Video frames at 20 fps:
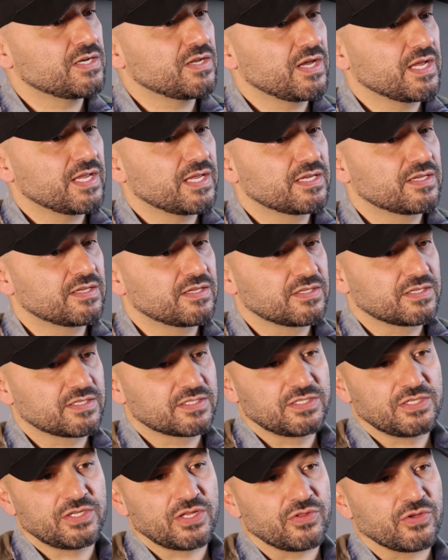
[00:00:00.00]
I like
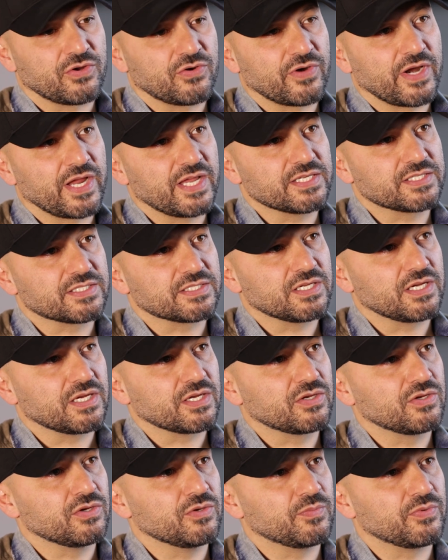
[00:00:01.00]
you know the greats
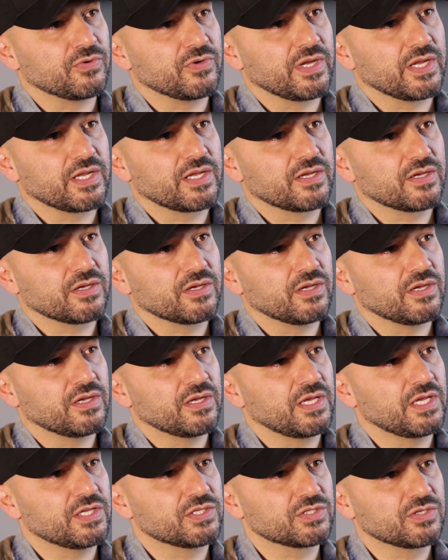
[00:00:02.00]
like Kubrick, uh,
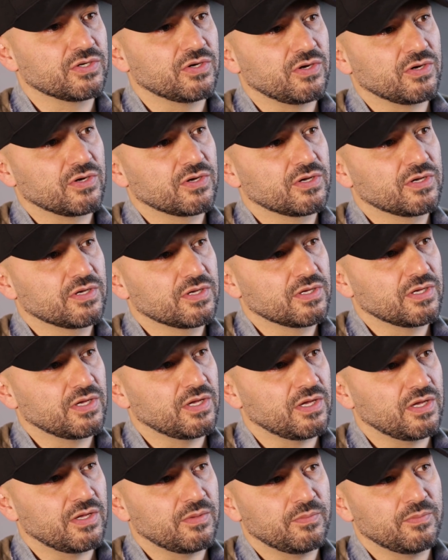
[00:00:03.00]
Hitchcock,
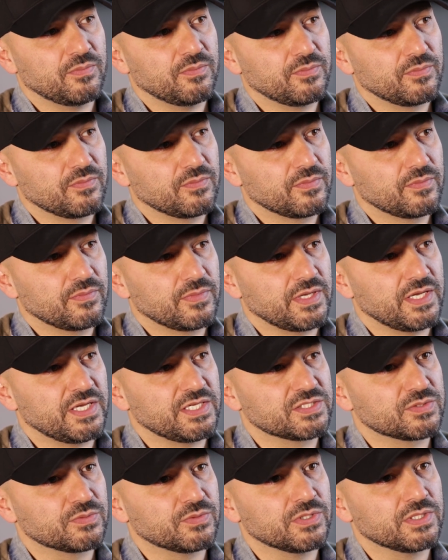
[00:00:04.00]
um,
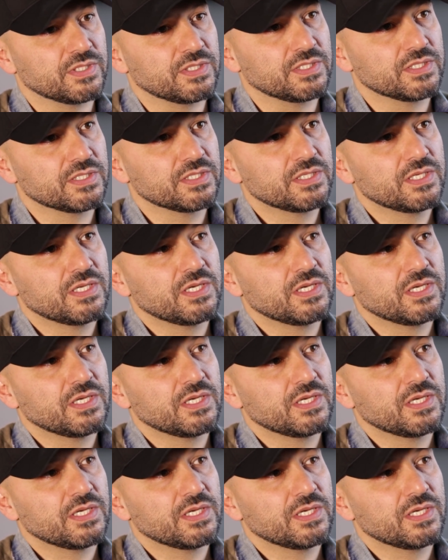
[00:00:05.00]
Eastwood.